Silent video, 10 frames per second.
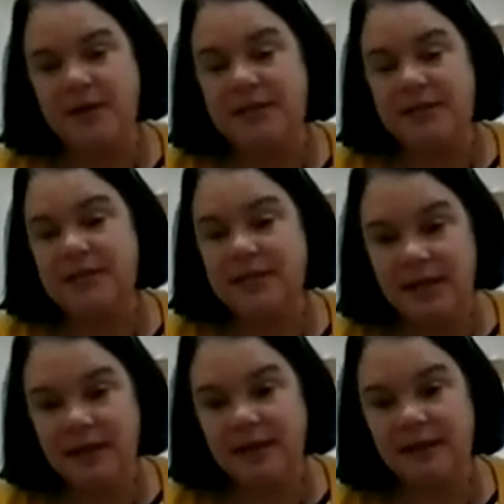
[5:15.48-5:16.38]

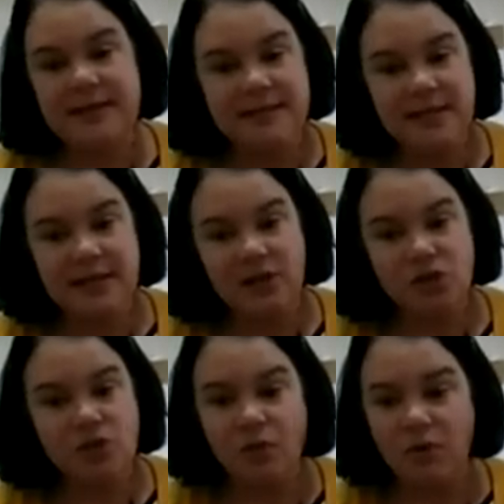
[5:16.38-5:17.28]
sitting, listening
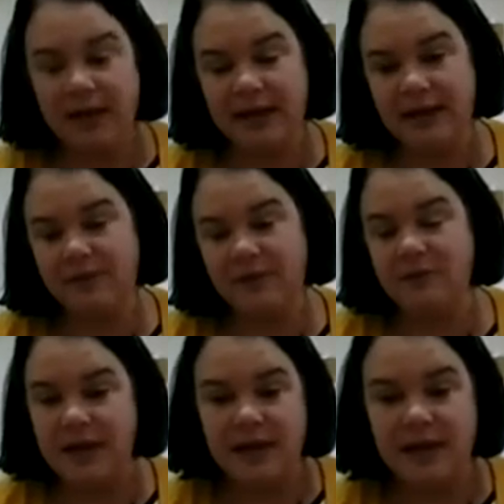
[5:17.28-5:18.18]
and talking and even
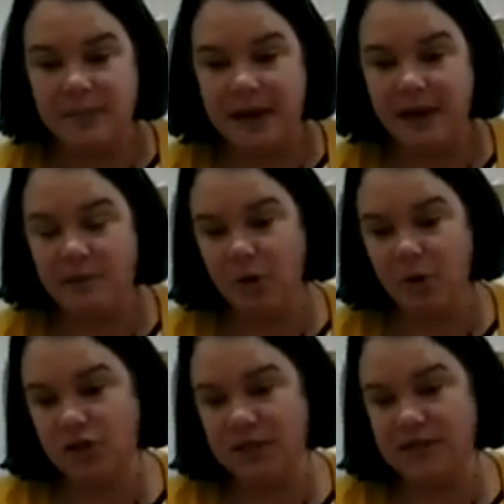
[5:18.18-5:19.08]
thinking about
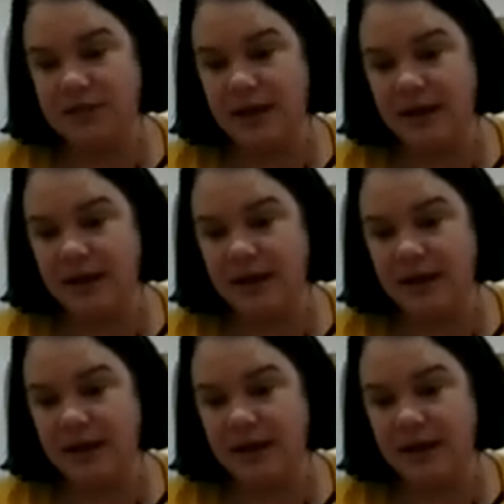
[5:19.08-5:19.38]
emotions